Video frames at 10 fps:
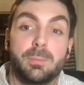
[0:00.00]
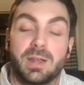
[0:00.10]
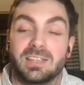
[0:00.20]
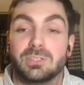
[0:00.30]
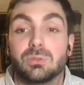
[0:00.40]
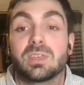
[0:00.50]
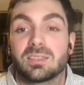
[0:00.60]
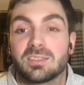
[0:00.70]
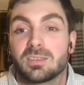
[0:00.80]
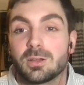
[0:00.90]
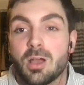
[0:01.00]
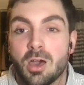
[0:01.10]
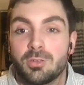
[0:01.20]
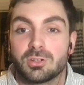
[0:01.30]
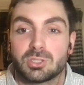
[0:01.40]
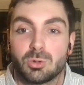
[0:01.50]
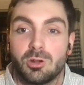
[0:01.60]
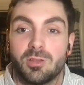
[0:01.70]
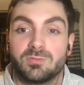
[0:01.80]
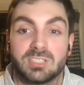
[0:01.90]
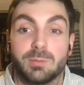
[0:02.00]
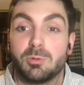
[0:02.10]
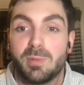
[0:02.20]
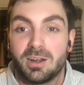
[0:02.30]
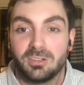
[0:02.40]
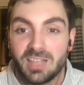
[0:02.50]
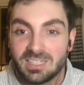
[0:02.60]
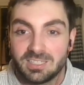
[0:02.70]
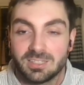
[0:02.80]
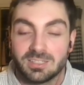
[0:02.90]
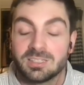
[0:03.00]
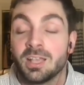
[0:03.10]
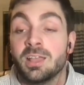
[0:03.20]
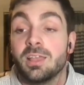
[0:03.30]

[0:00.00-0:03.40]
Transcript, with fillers: but I do think that there are other sort of supplemental lessons